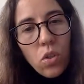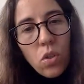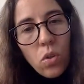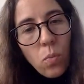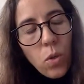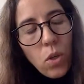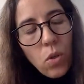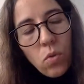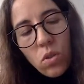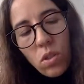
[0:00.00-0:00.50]
So
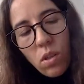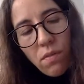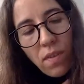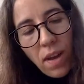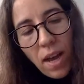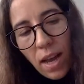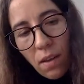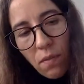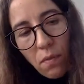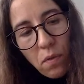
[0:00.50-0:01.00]
we use the
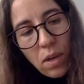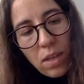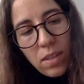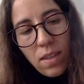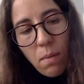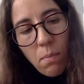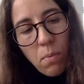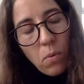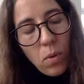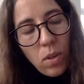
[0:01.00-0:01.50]
Vive, for
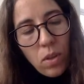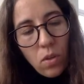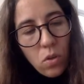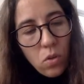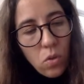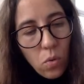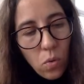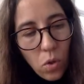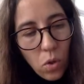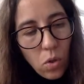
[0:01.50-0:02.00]
example, with
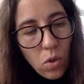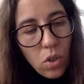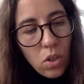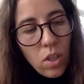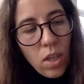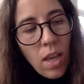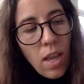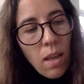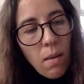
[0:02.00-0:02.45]
controllers,